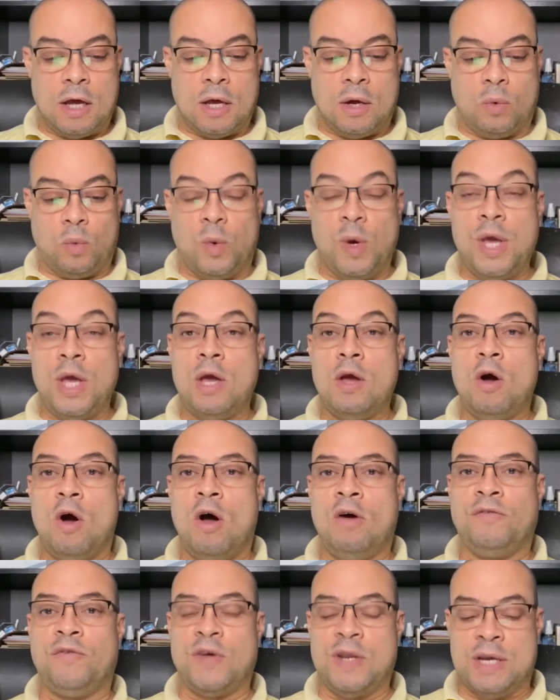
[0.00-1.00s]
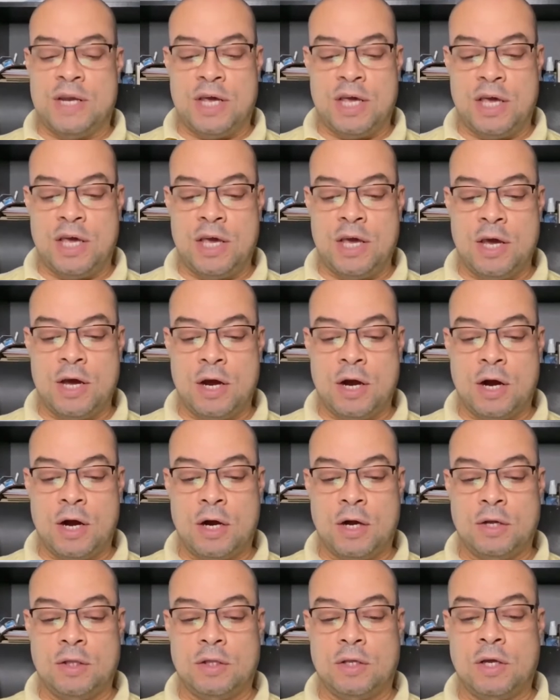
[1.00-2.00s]
We often
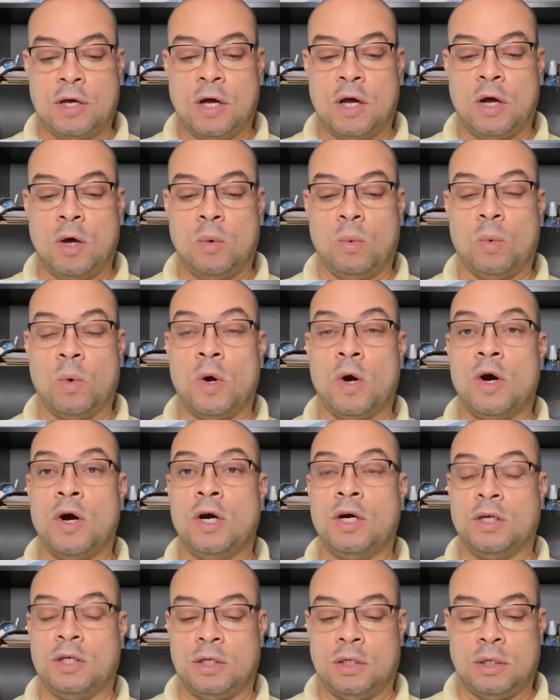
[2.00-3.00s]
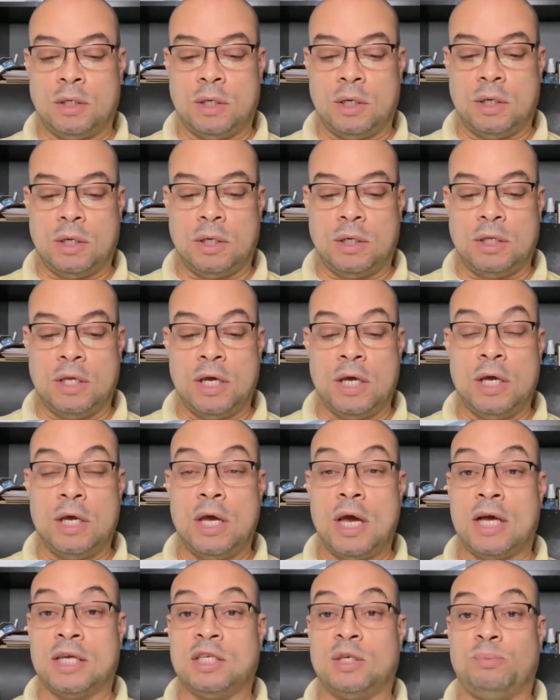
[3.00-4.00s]
hear the word,
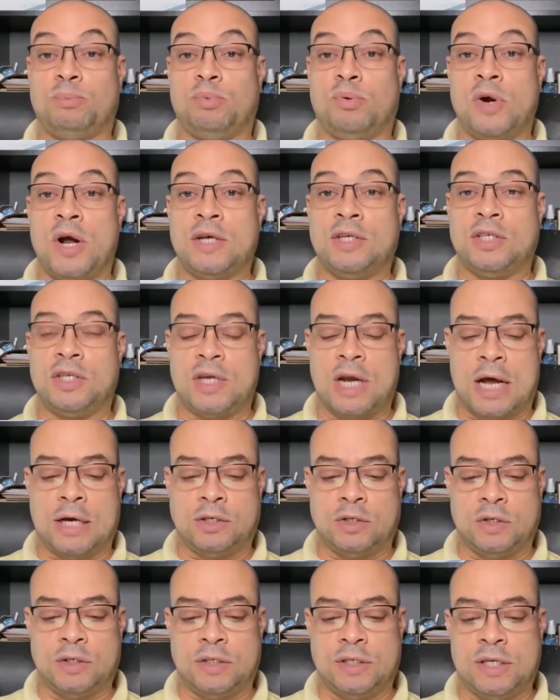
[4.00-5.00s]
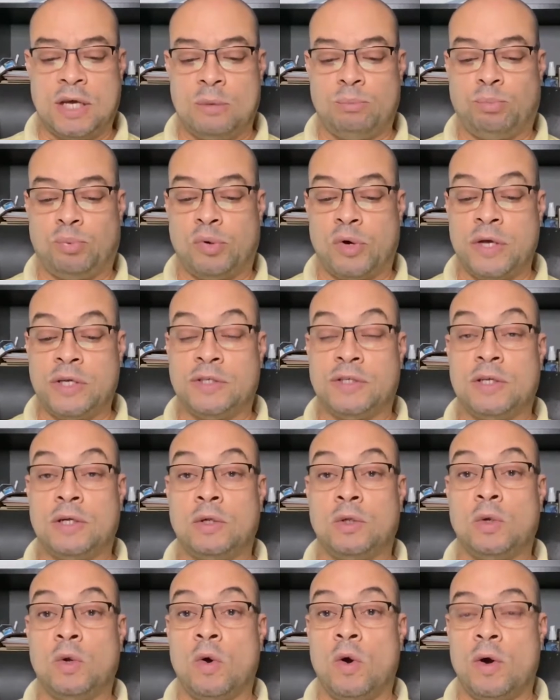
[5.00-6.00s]
the expression, I should say, praise the
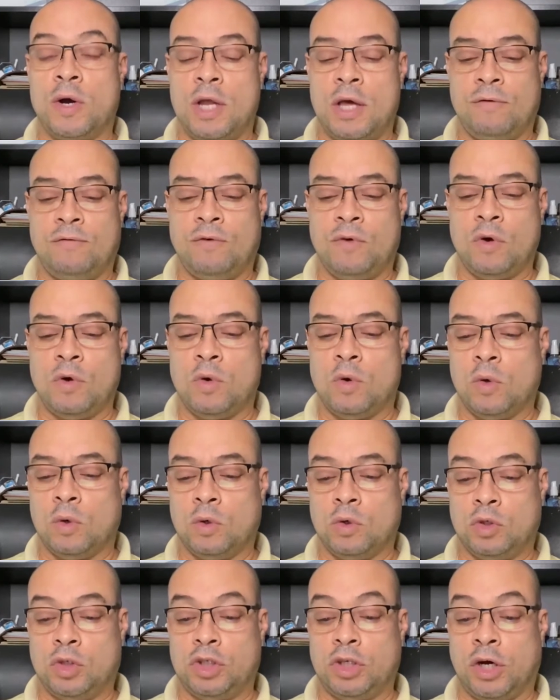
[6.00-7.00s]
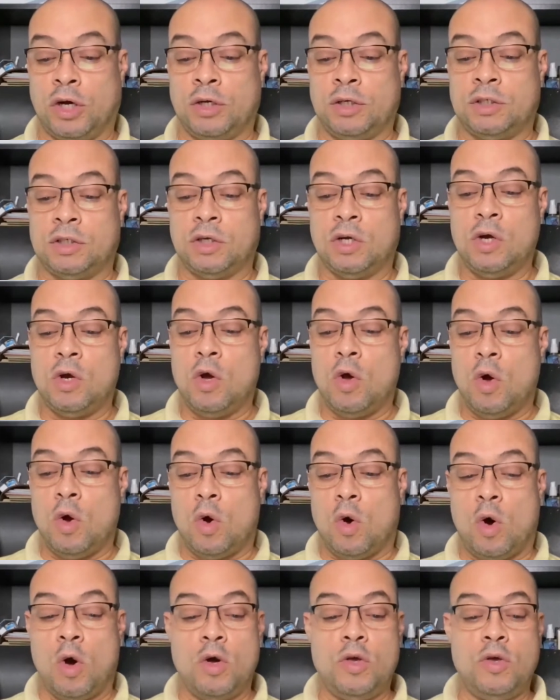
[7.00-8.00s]
Lord if you go to church
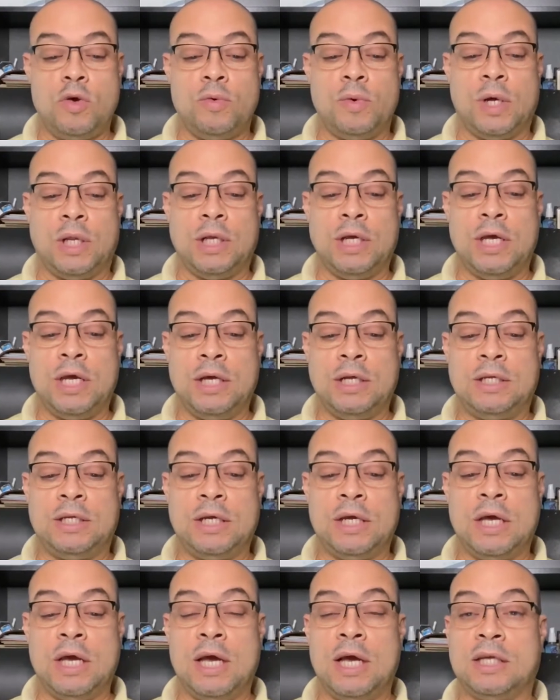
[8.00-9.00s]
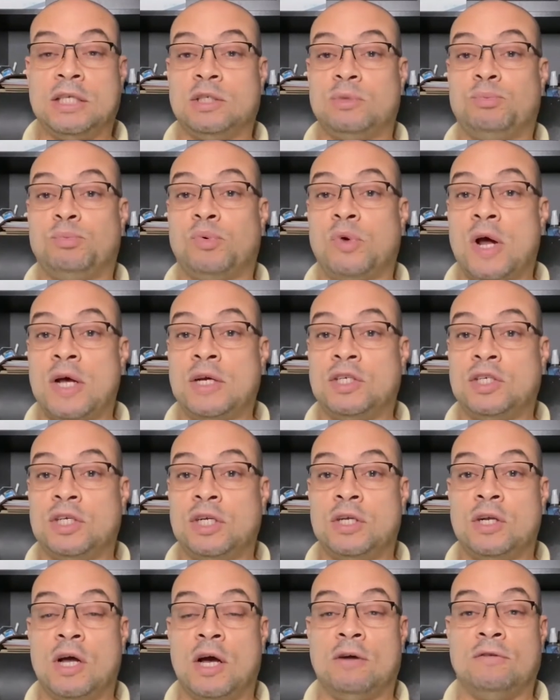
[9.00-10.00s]
or you will hear the
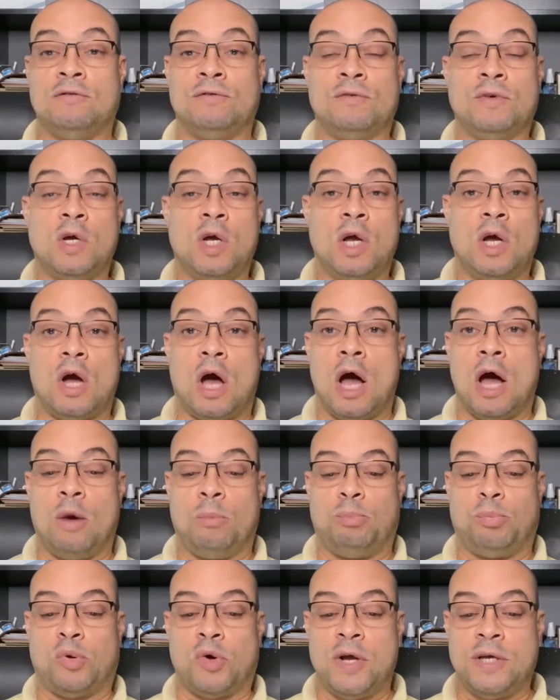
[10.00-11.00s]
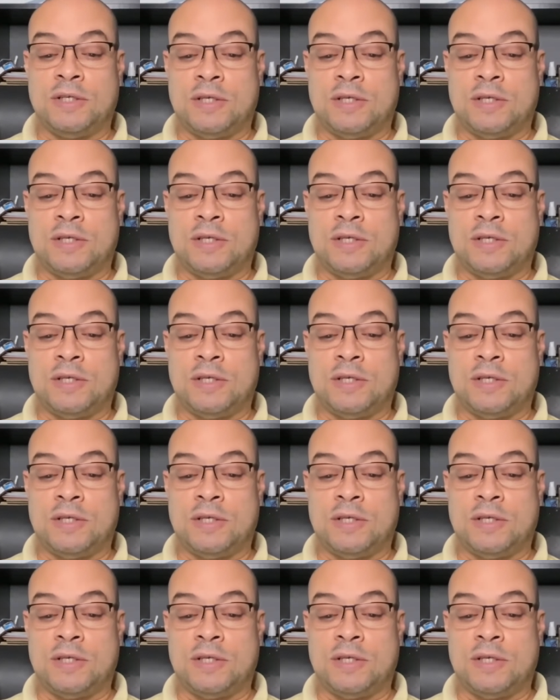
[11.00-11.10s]
expression of uh, praise